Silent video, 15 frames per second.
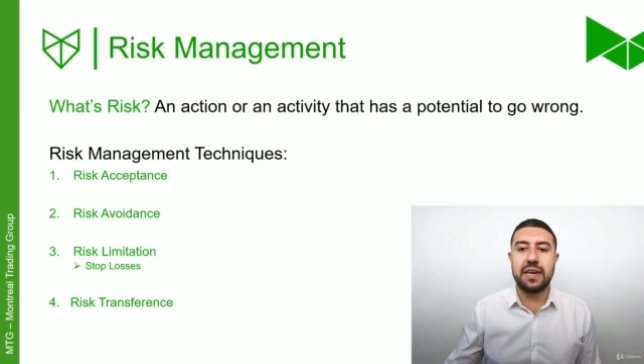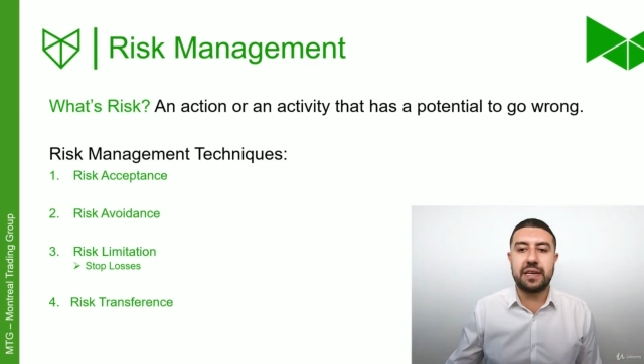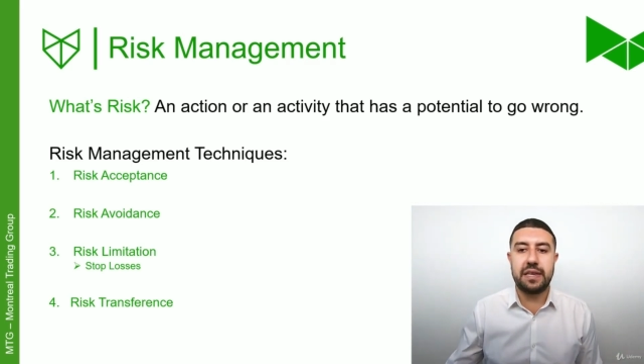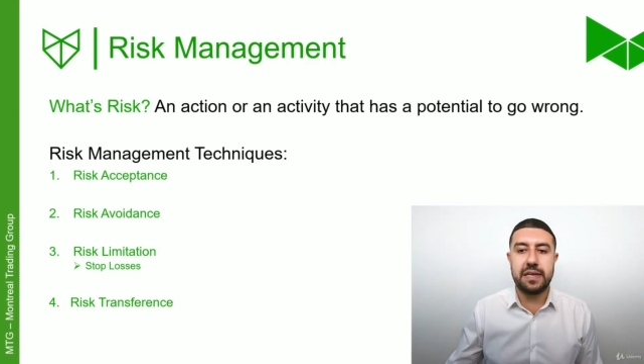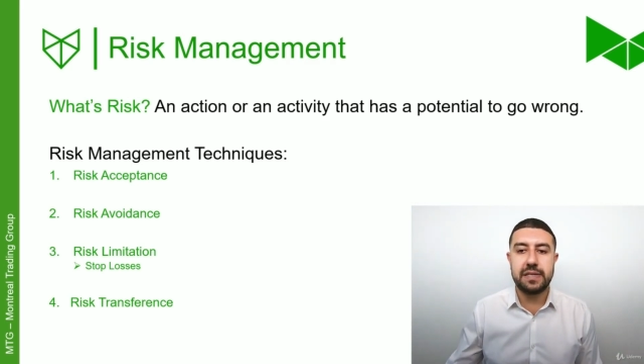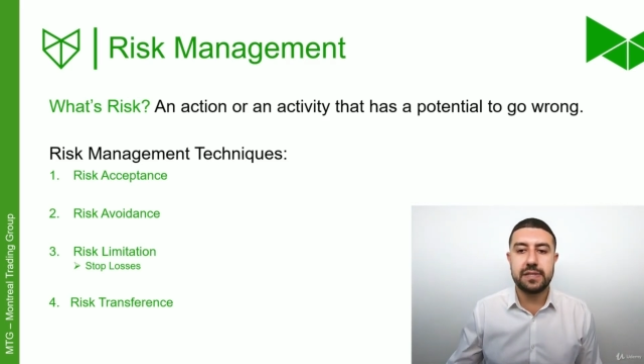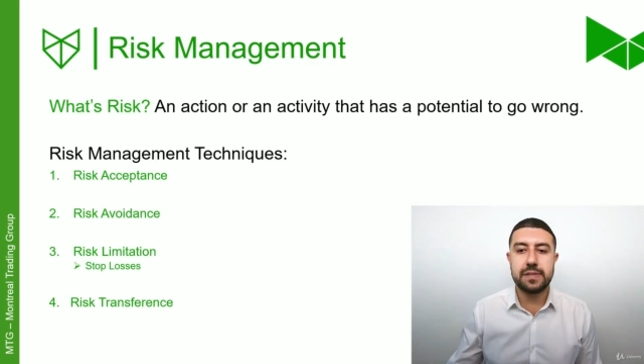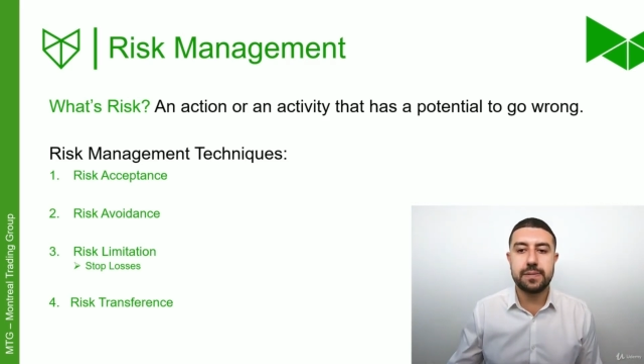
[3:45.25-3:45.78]

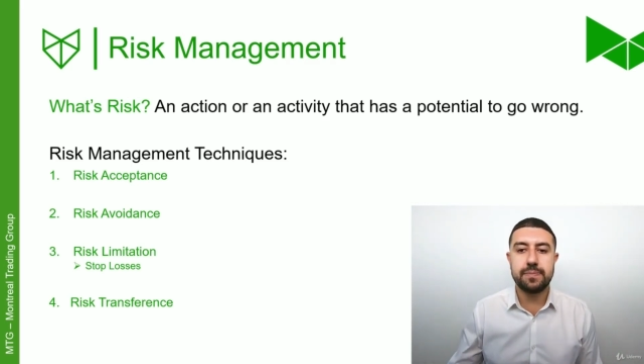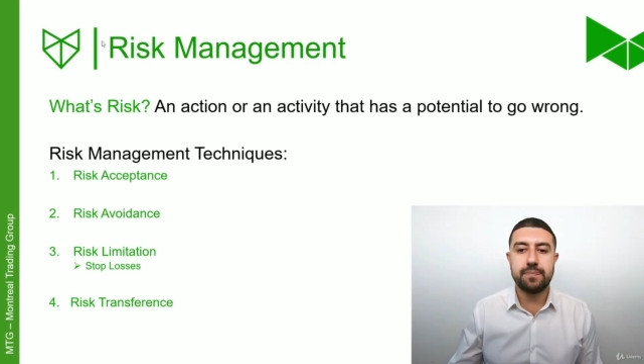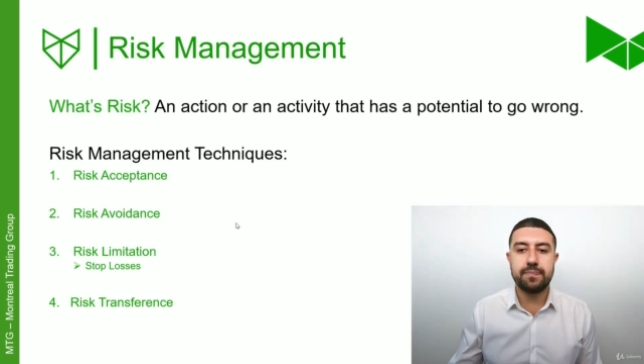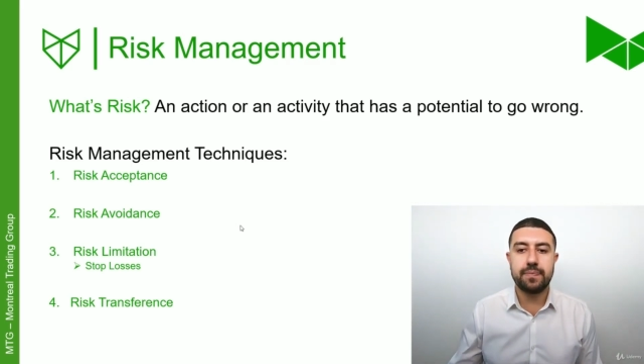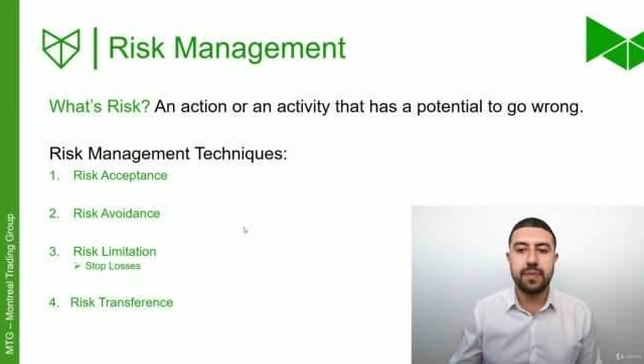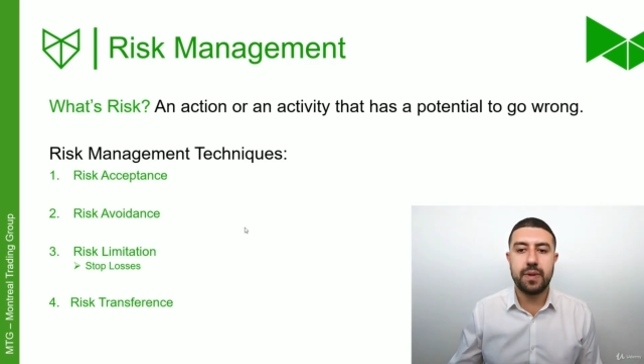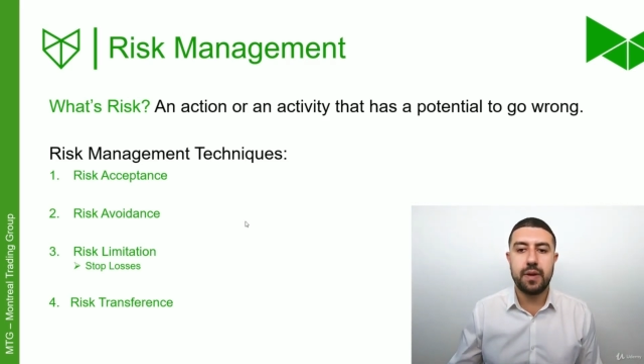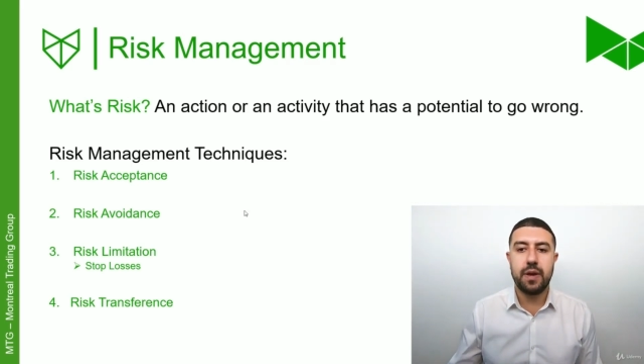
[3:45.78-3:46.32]
techniques,
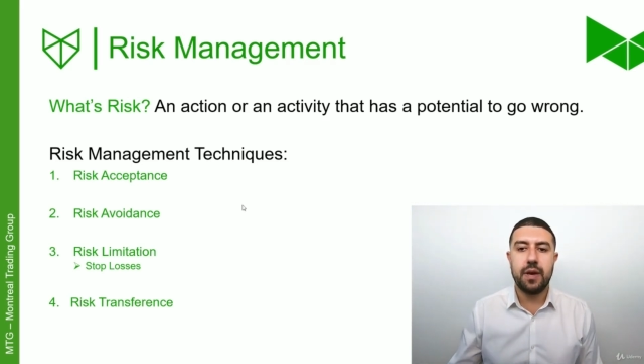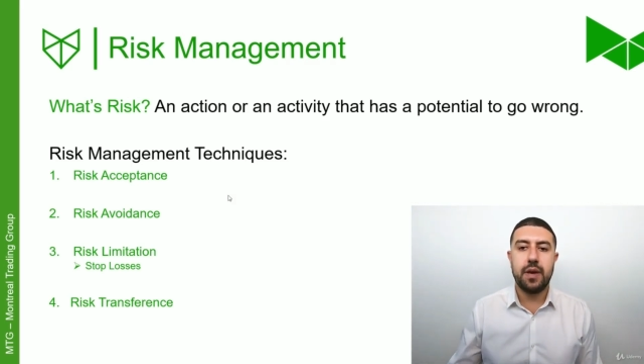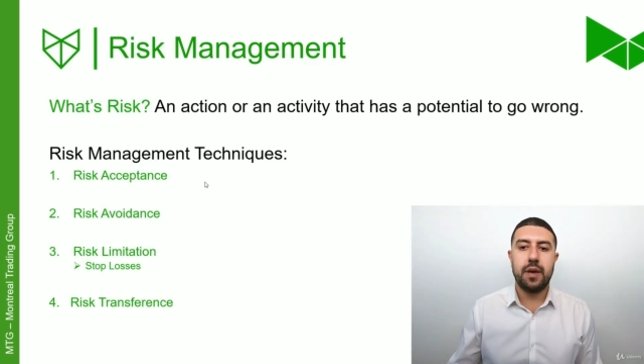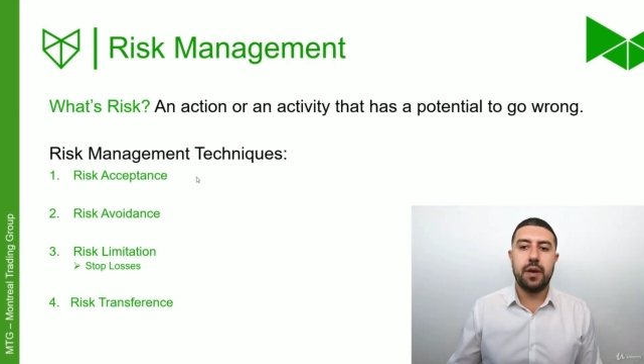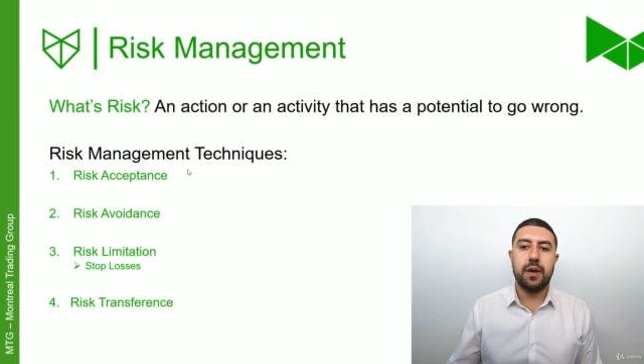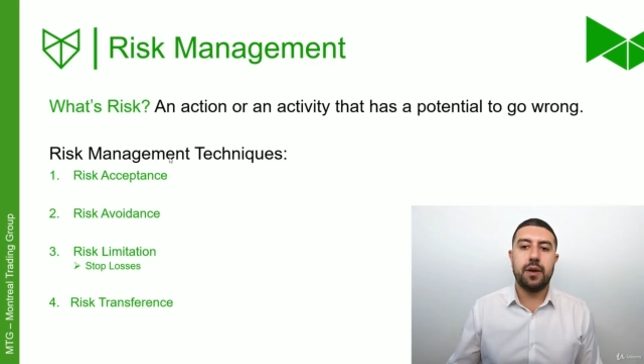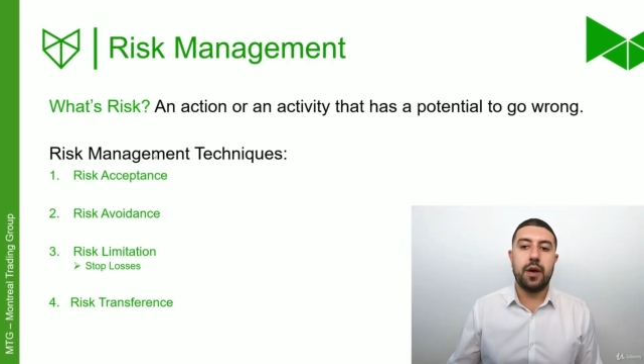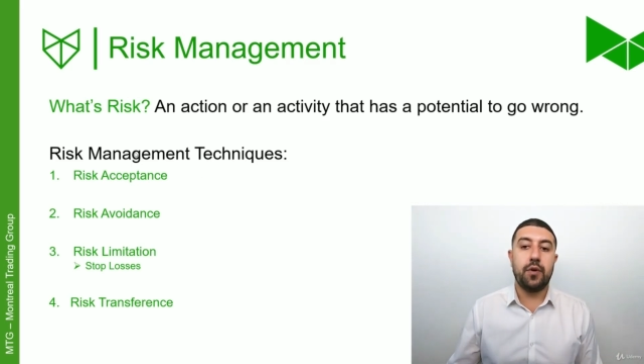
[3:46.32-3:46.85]

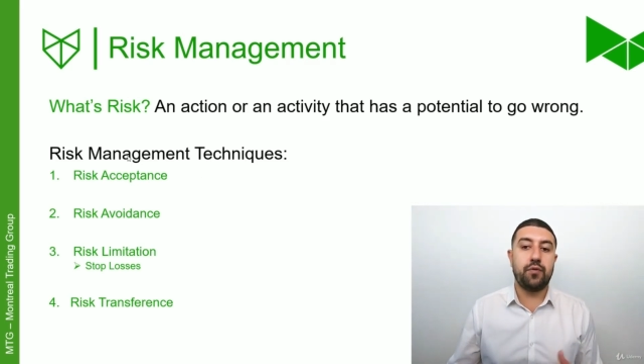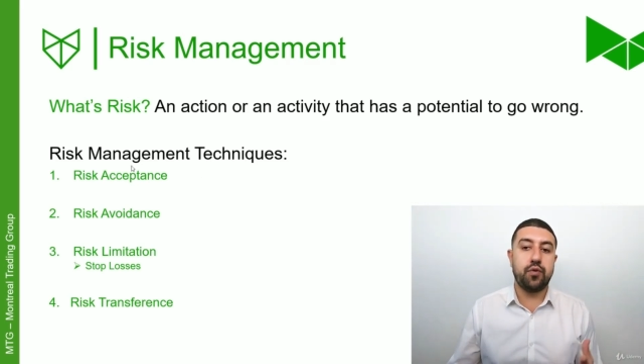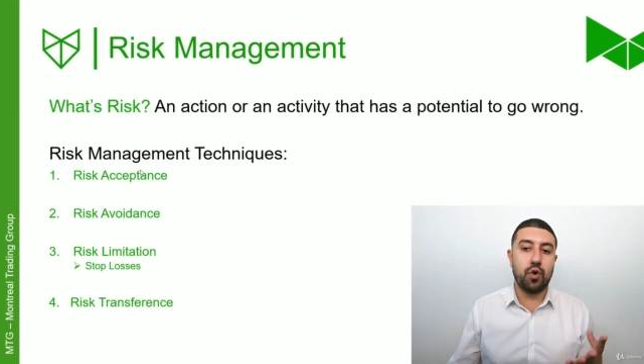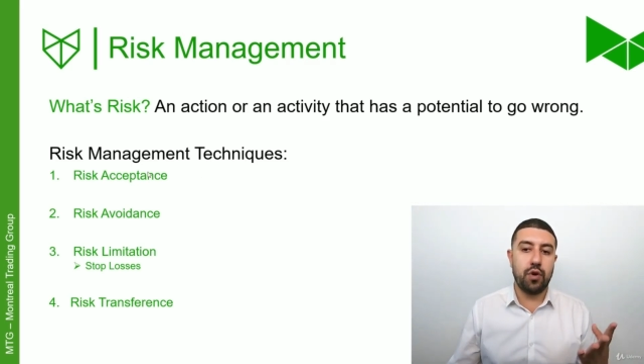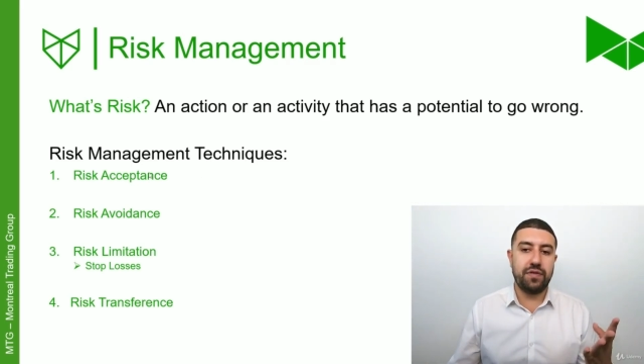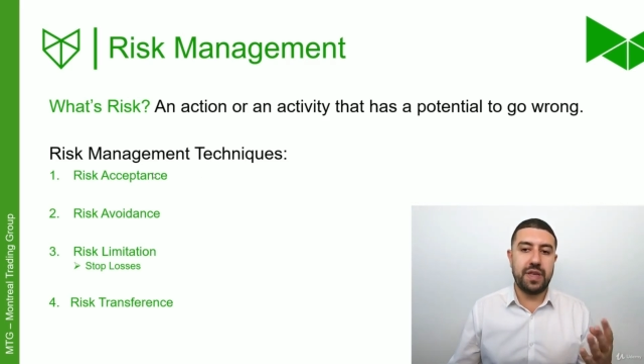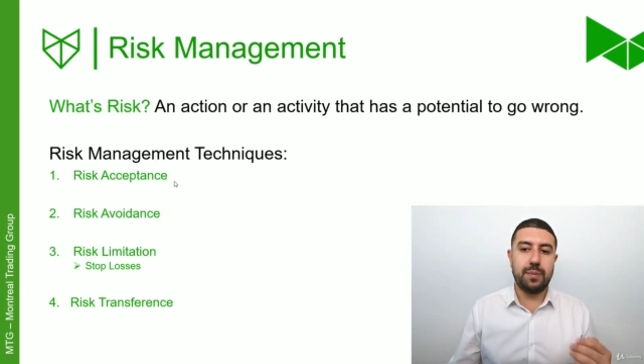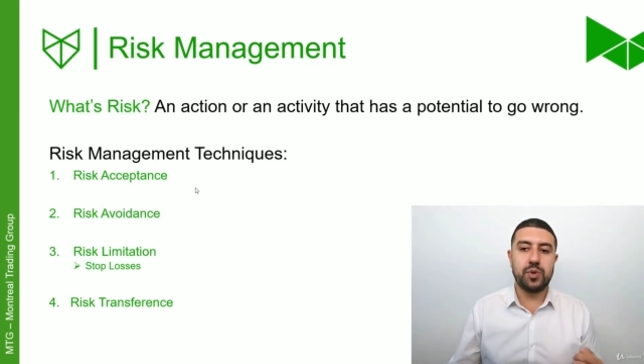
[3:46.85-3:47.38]

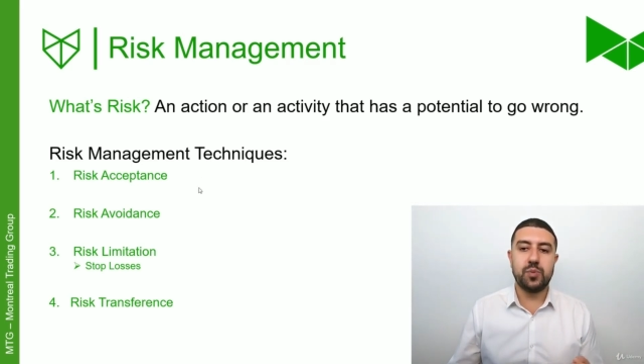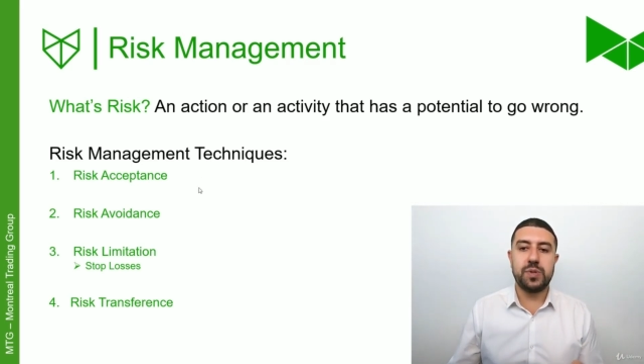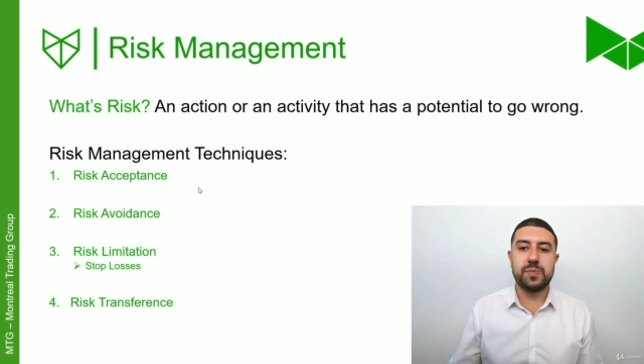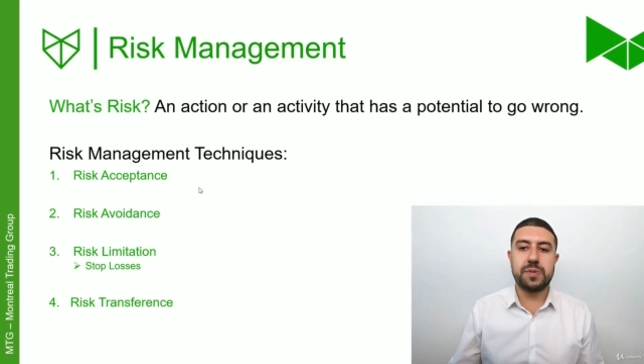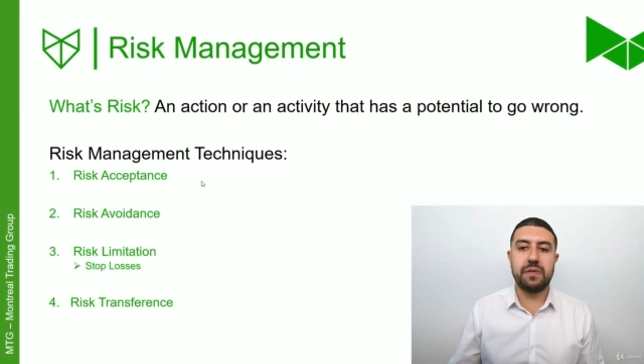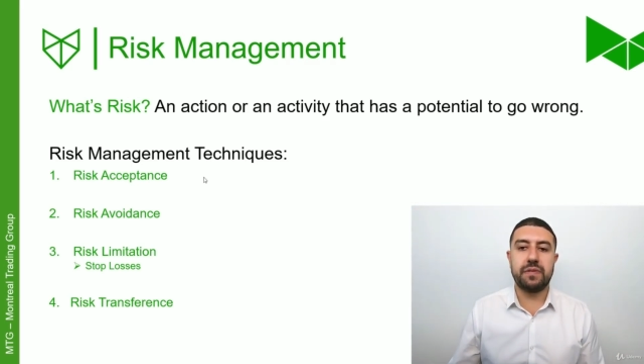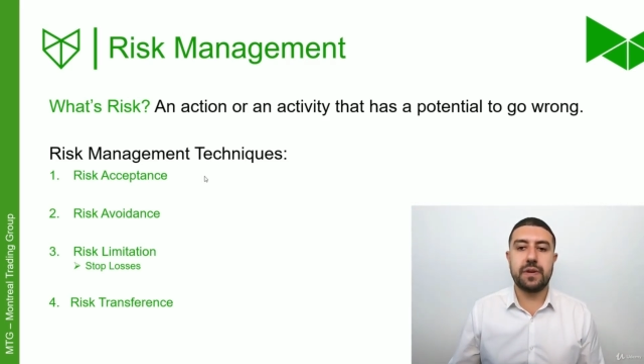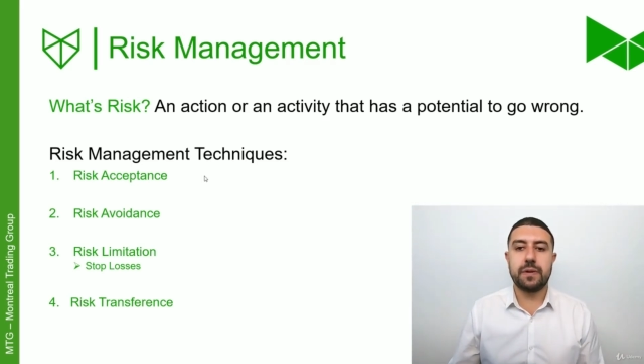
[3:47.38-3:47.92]
4 of them to be
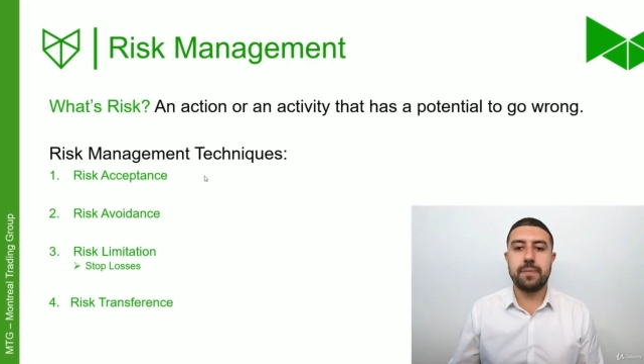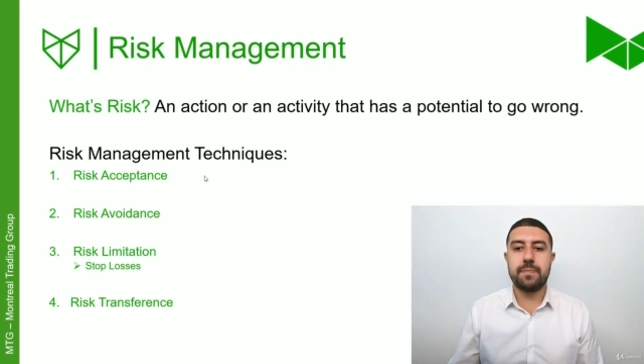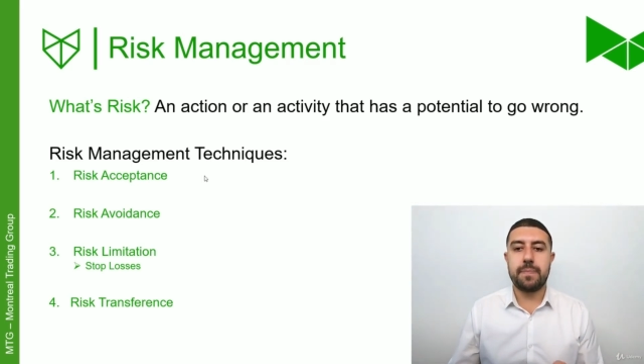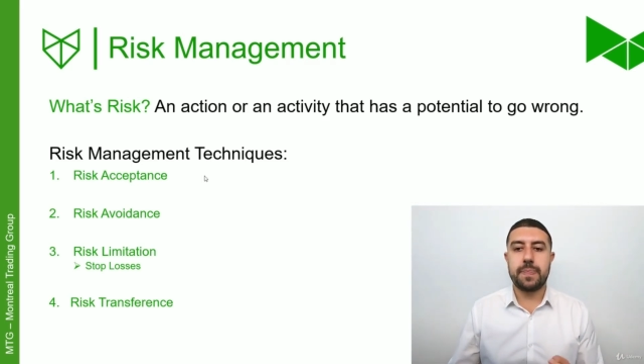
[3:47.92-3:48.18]
specific.